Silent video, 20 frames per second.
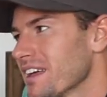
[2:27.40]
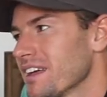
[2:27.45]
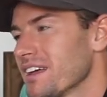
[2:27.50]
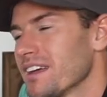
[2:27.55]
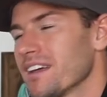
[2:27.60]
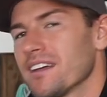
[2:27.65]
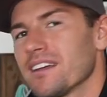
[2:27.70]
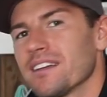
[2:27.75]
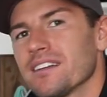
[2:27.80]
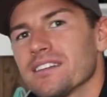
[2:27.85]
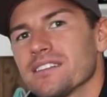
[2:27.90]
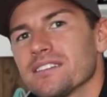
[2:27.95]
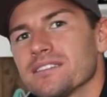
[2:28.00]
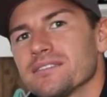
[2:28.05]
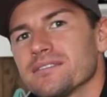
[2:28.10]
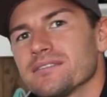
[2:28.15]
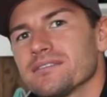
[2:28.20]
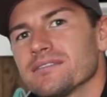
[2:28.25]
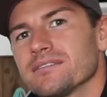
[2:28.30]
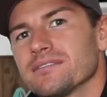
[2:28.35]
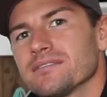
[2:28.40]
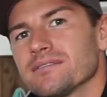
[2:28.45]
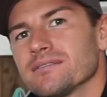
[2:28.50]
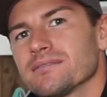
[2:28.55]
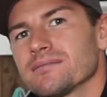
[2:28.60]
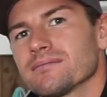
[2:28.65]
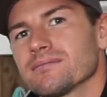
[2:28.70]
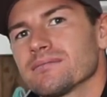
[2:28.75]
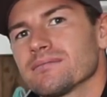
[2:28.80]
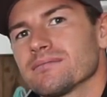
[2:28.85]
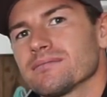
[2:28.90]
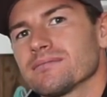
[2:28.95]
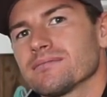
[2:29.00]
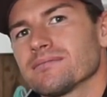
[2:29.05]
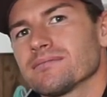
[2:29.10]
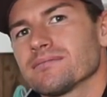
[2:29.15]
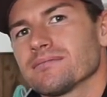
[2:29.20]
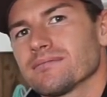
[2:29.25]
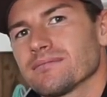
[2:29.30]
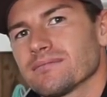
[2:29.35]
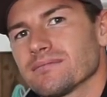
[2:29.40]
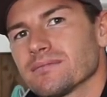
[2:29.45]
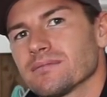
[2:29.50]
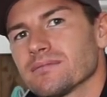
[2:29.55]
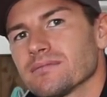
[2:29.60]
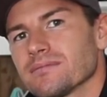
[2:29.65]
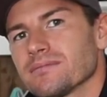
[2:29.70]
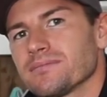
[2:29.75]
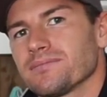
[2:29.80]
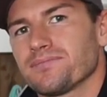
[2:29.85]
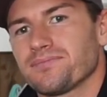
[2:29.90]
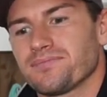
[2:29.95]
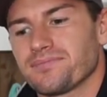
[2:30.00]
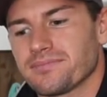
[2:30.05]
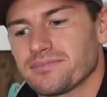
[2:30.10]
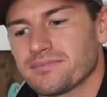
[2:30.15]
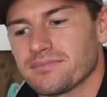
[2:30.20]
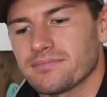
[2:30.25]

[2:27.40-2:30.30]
[no speech]